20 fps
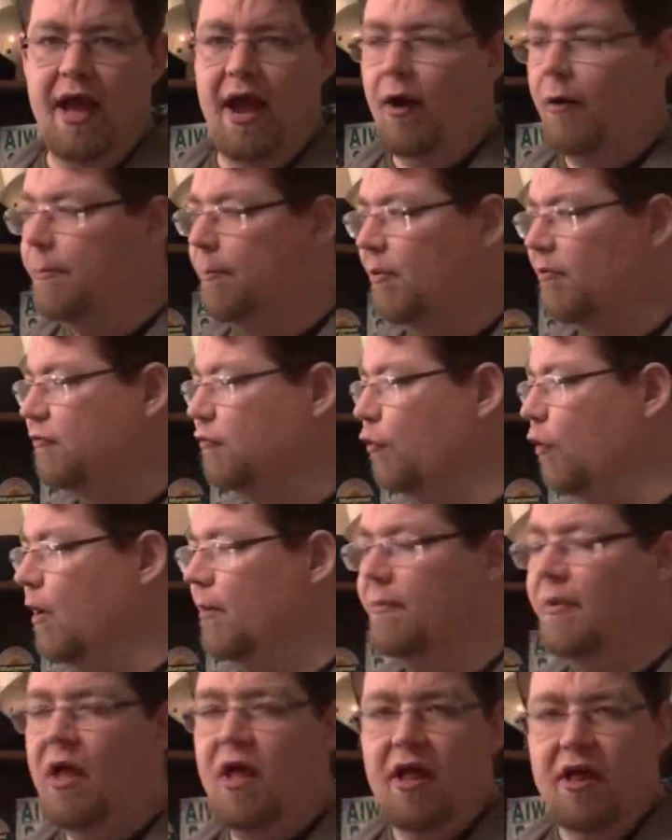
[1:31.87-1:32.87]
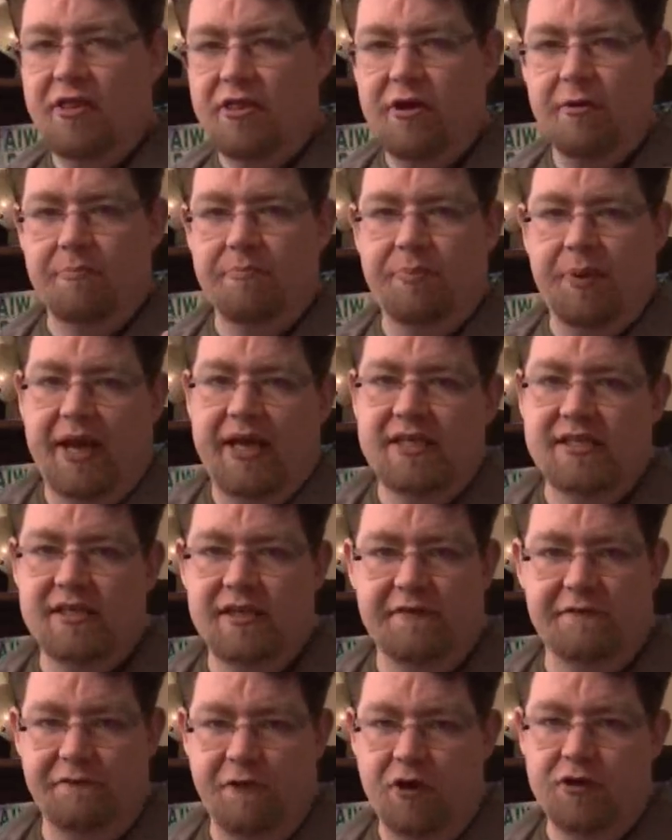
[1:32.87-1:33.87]
Or perform the
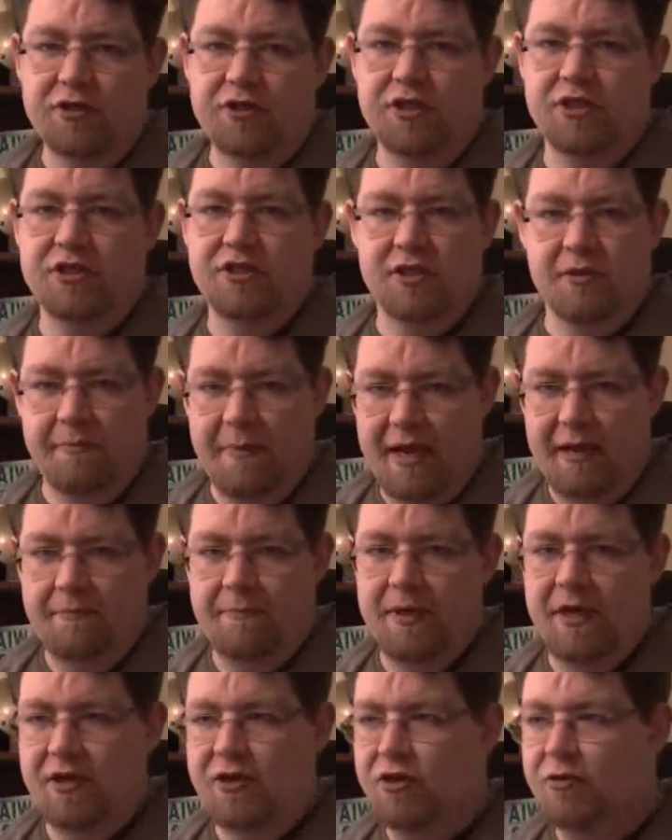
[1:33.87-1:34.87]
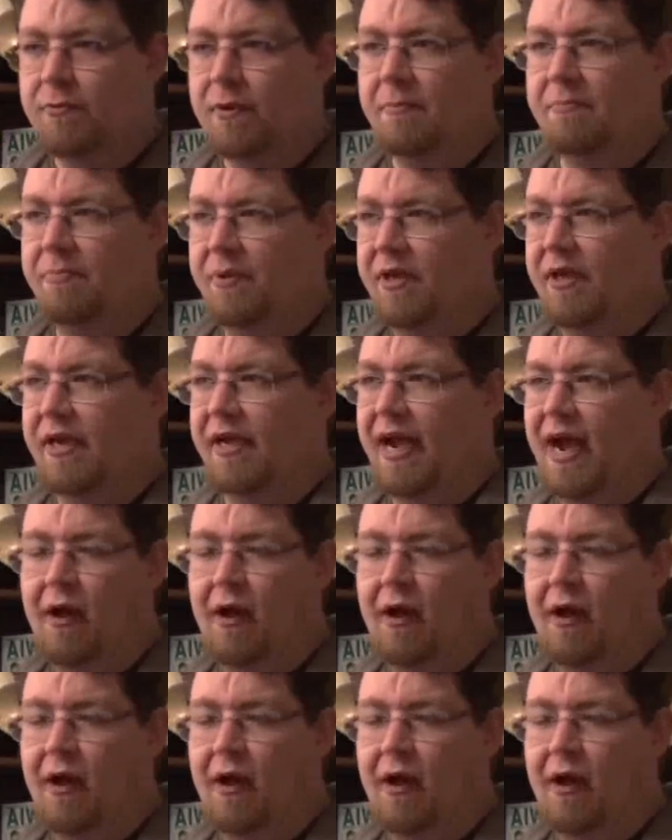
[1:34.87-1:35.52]
basic functions that make me a human being?